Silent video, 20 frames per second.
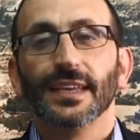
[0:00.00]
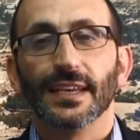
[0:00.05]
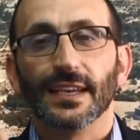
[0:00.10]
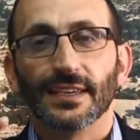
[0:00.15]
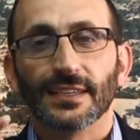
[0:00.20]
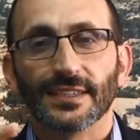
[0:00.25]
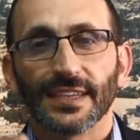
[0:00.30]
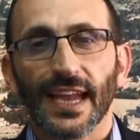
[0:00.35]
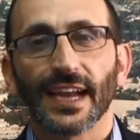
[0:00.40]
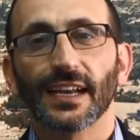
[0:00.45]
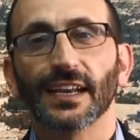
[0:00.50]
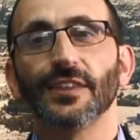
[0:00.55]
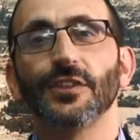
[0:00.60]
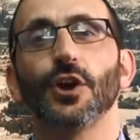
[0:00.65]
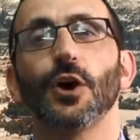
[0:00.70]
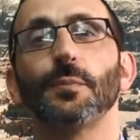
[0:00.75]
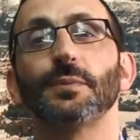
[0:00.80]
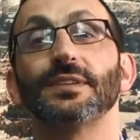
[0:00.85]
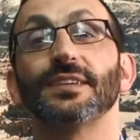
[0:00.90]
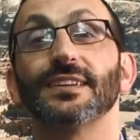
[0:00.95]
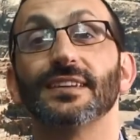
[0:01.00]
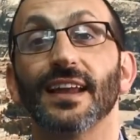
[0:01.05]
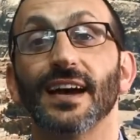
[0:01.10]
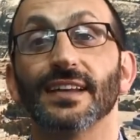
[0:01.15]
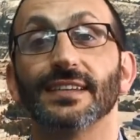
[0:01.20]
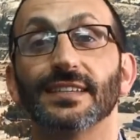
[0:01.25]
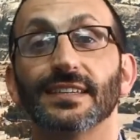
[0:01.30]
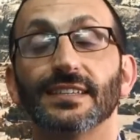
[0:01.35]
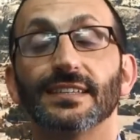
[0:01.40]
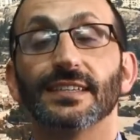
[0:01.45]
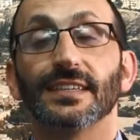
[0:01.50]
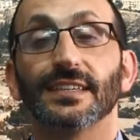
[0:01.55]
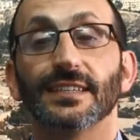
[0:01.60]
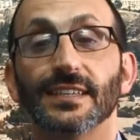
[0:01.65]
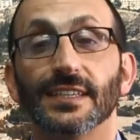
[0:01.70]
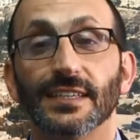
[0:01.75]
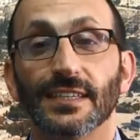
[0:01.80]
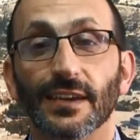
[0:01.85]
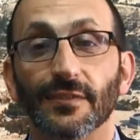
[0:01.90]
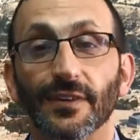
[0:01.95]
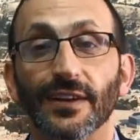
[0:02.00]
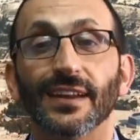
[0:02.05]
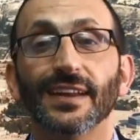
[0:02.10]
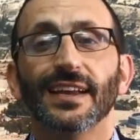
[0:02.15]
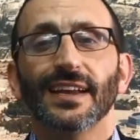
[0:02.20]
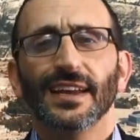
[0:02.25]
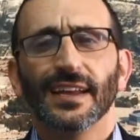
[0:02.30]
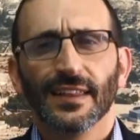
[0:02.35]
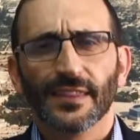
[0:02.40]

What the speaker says: Exactly the opposite in 1967.